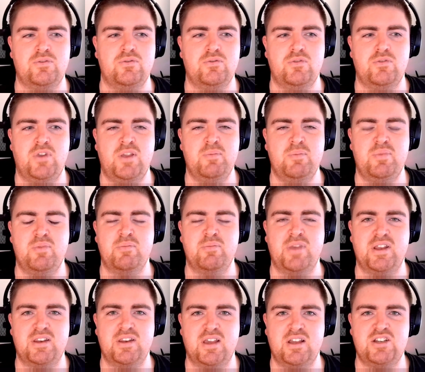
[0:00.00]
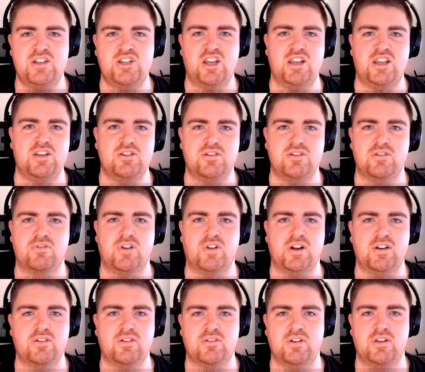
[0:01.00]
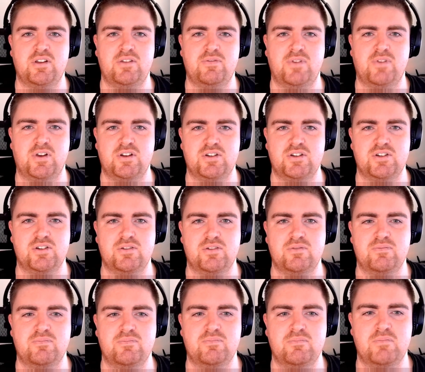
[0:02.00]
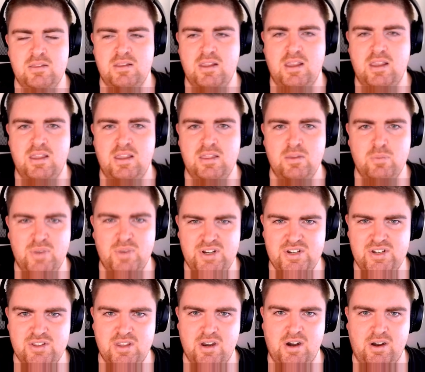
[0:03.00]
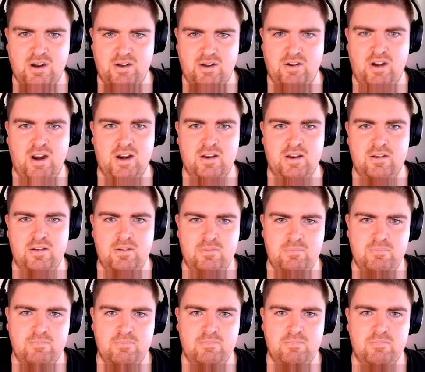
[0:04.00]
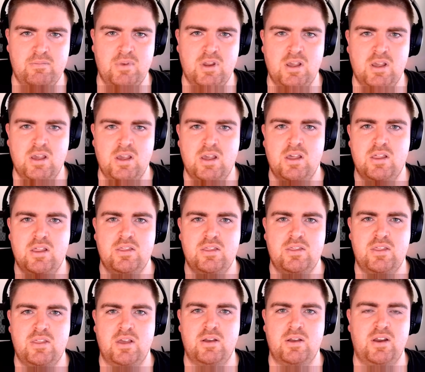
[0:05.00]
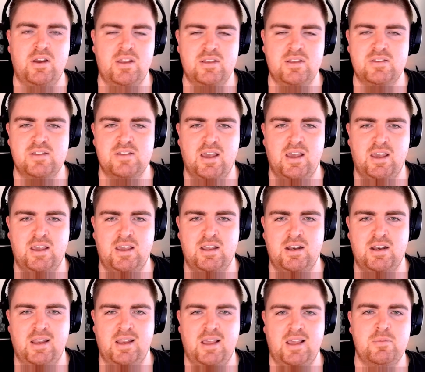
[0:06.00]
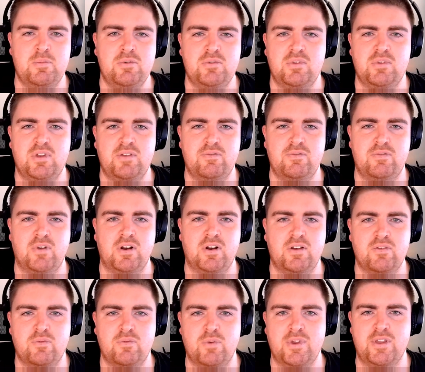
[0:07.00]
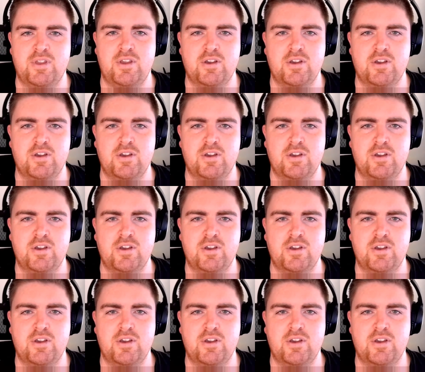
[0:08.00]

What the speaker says: implement a change directory function. In the widget that I created, there is a label in front of where your